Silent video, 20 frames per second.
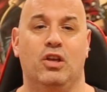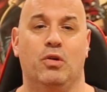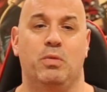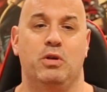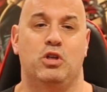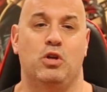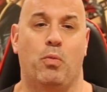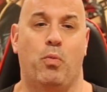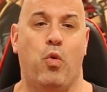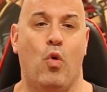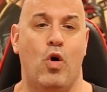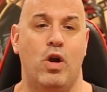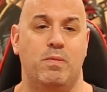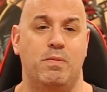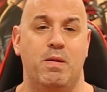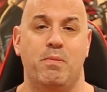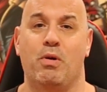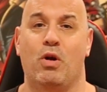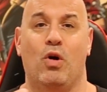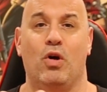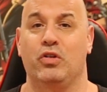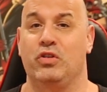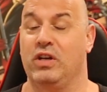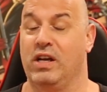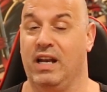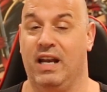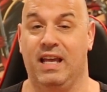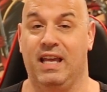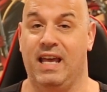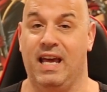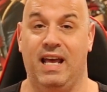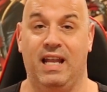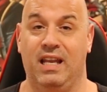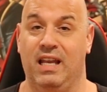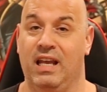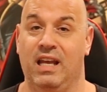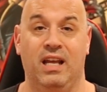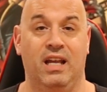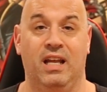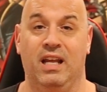you'll be supporting me, but also you're gonna
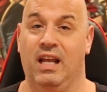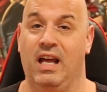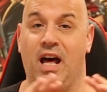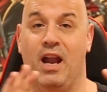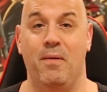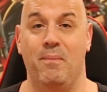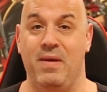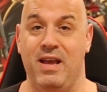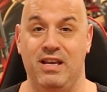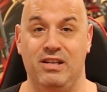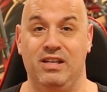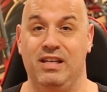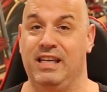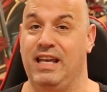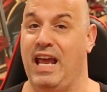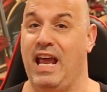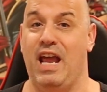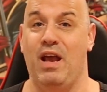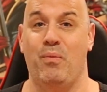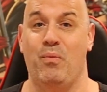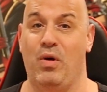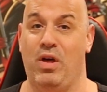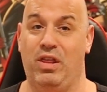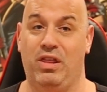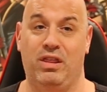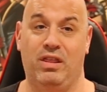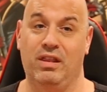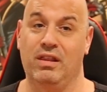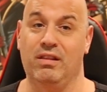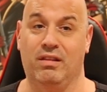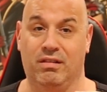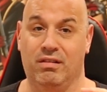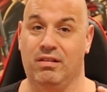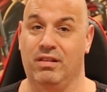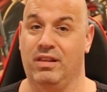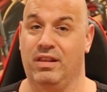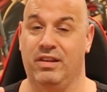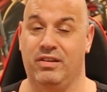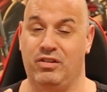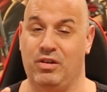get an amazing game with
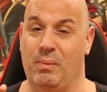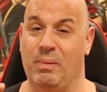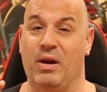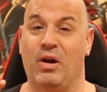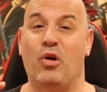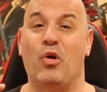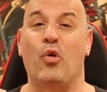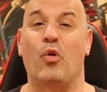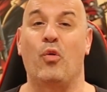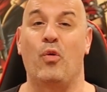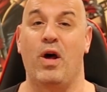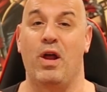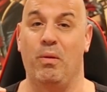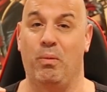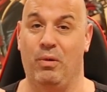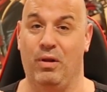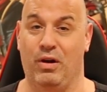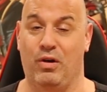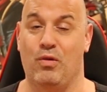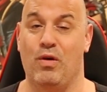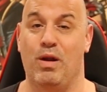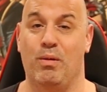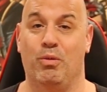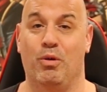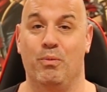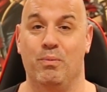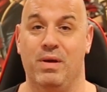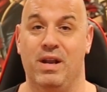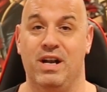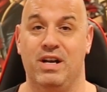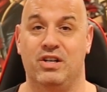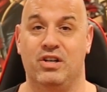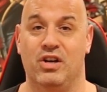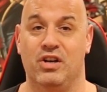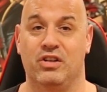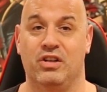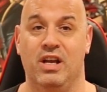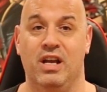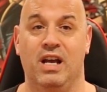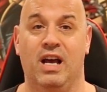some incredible, incredible
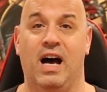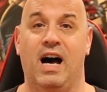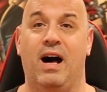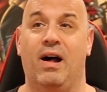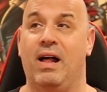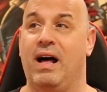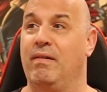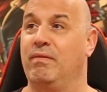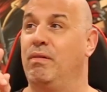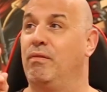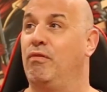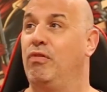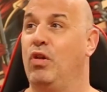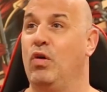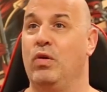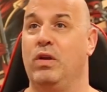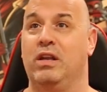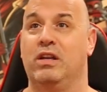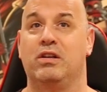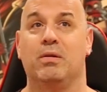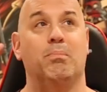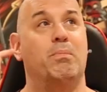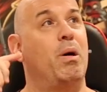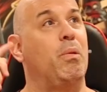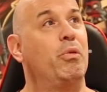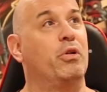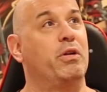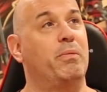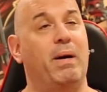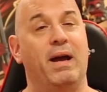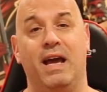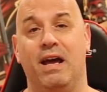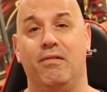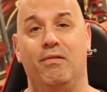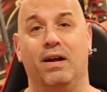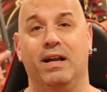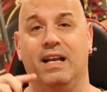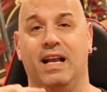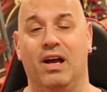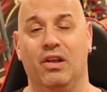miniatures. I'll have them floating in some bubbles in my head
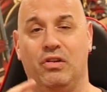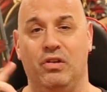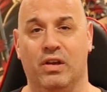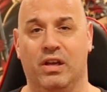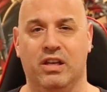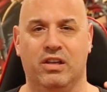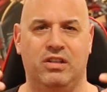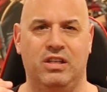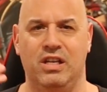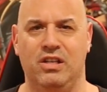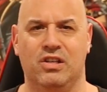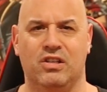right now so you can see